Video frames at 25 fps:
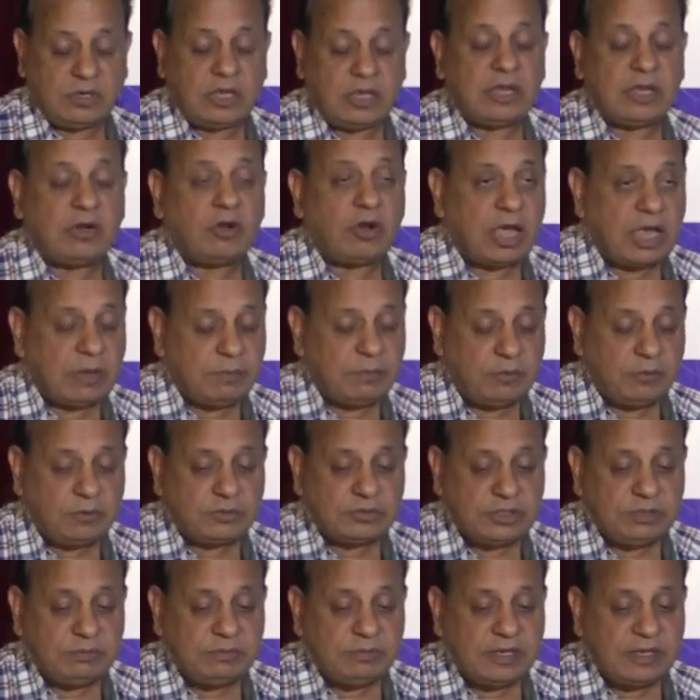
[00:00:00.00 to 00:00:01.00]

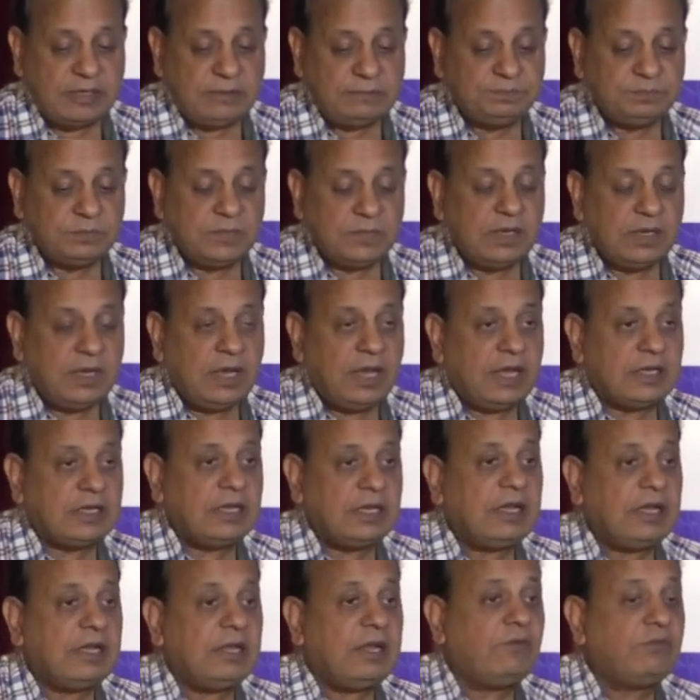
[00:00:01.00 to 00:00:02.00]
hypoxemia
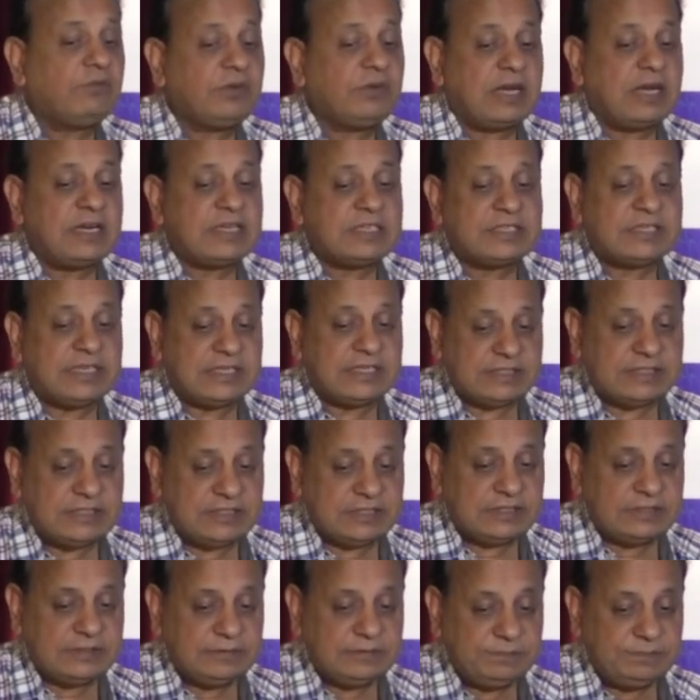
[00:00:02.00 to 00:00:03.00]
and a left heart
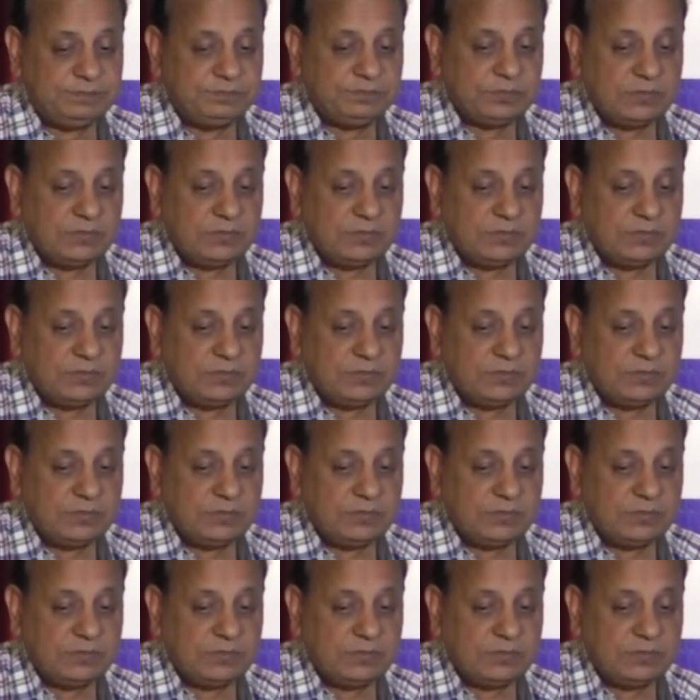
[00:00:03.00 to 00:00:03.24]
stasis.